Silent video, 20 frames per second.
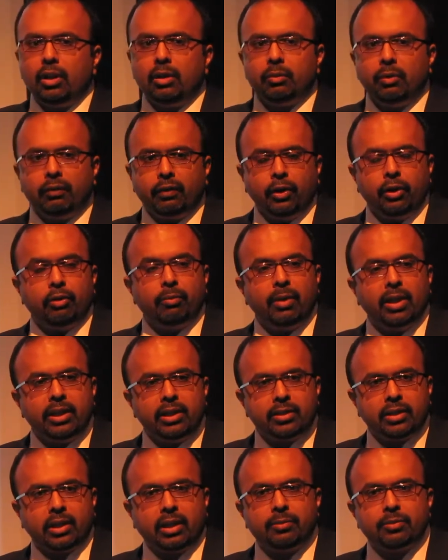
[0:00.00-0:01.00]
We've heard many
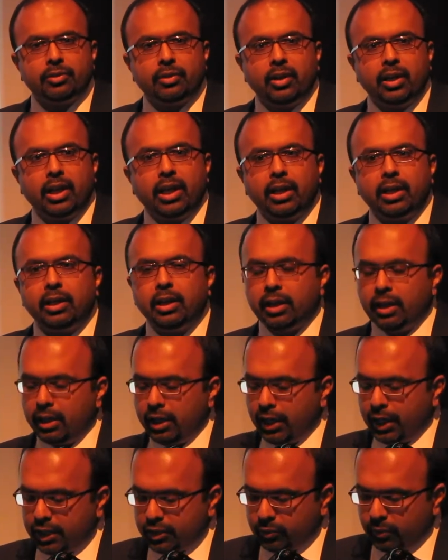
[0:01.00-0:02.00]
times today,
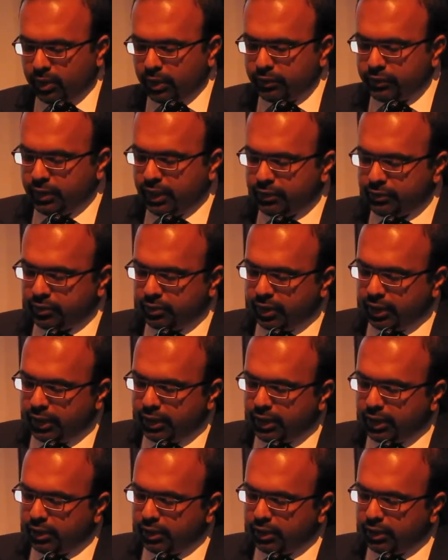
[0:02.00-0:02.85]
as well as yesterday,